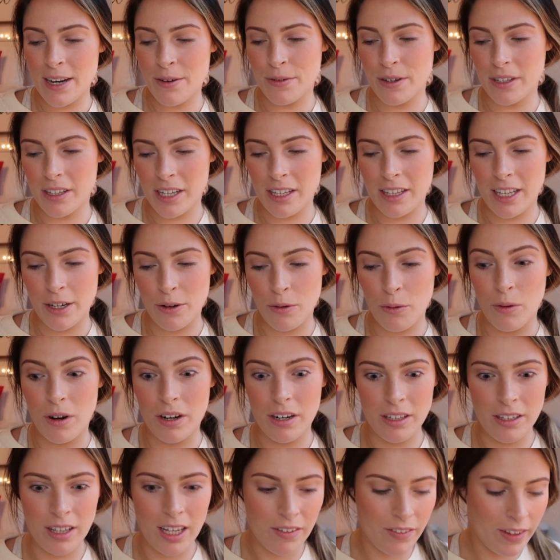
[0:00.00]
really like want
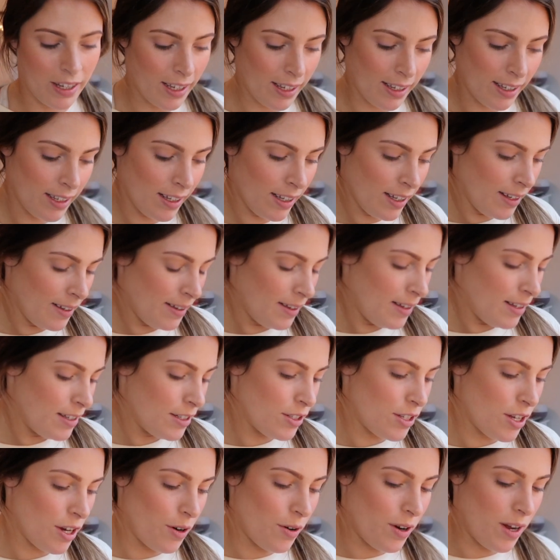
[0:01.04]
to love it.
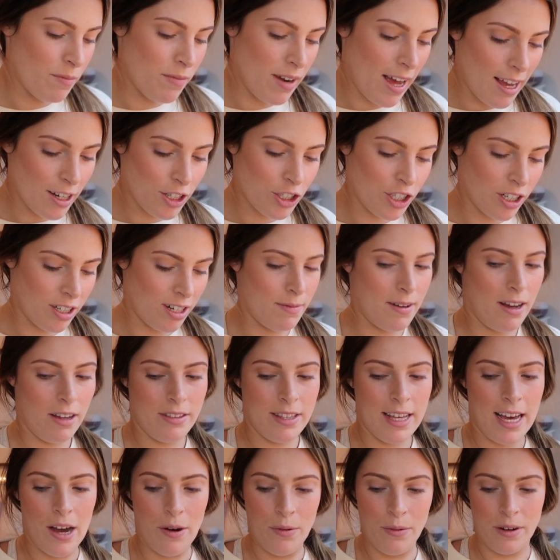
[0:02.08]
So I'm not sure
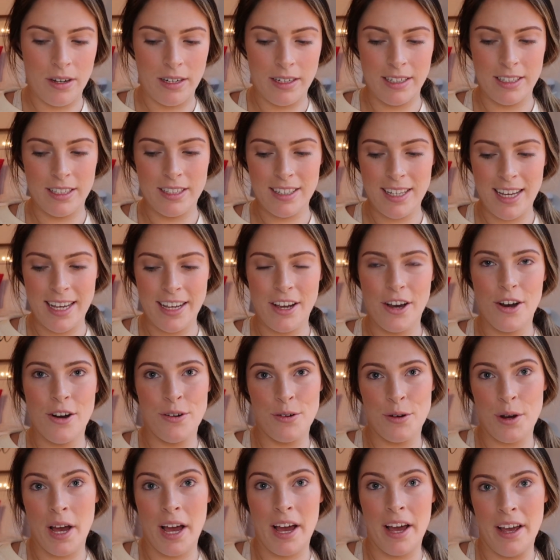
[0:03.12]
about that one. It's like
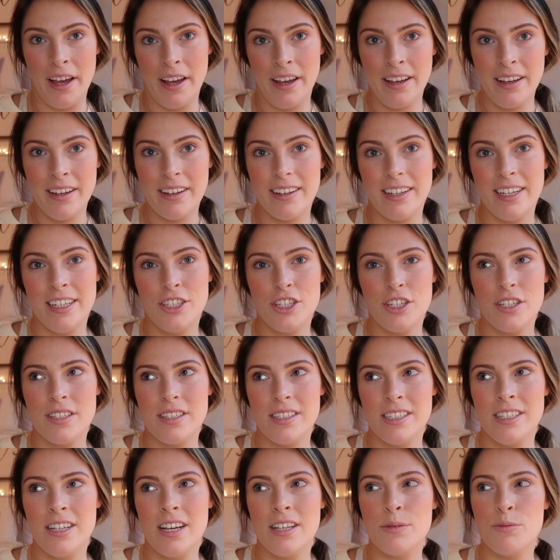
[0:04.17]
okay,
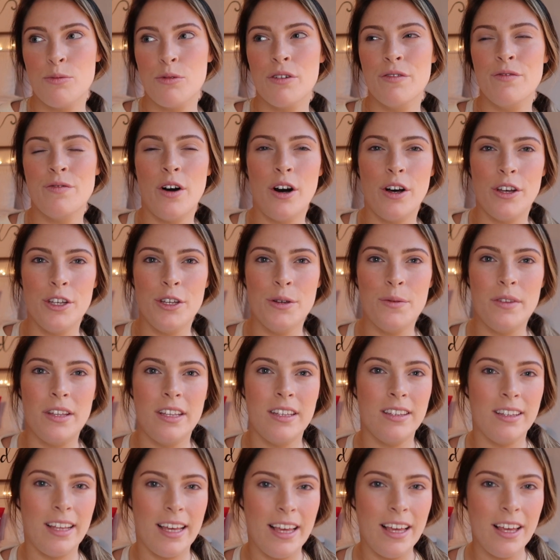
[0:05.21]
it does more volume
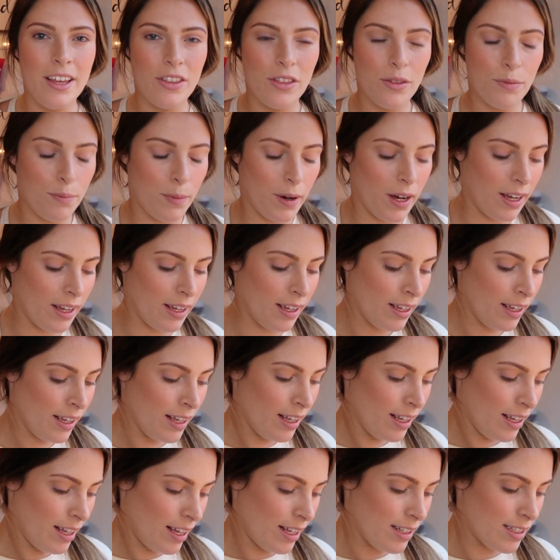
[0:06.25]
than length, but
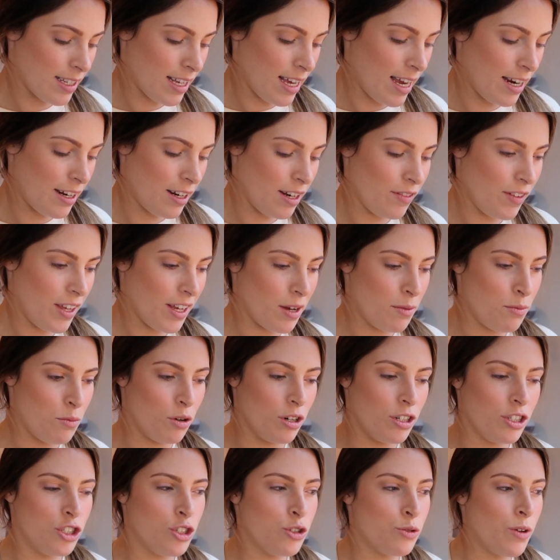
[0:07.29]
it's kind of like a
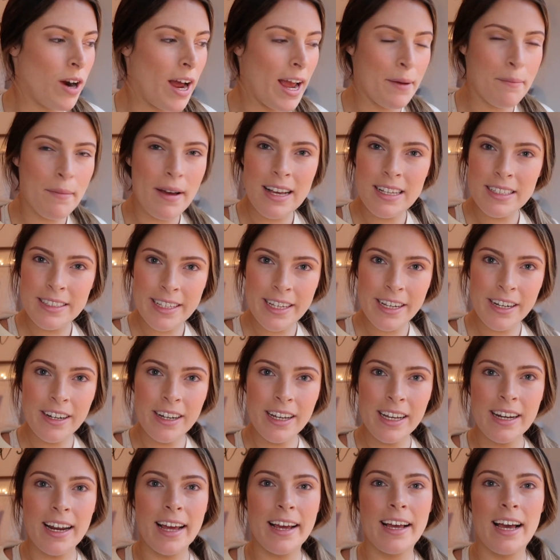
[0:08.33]
more dry mascara,
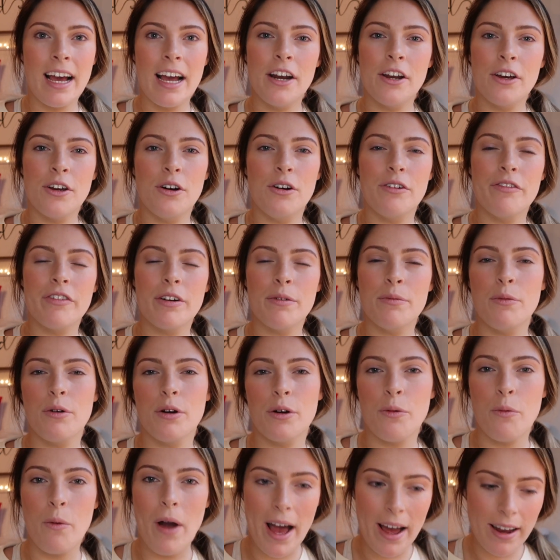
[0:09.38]
and I kind of go for
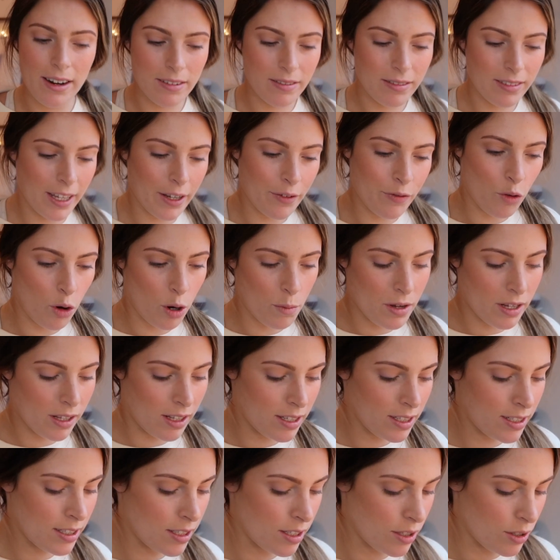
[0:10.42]
more wet like
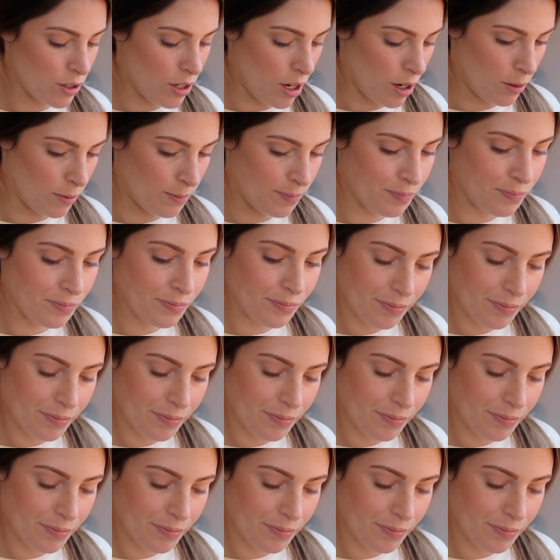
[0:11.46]
formulas, so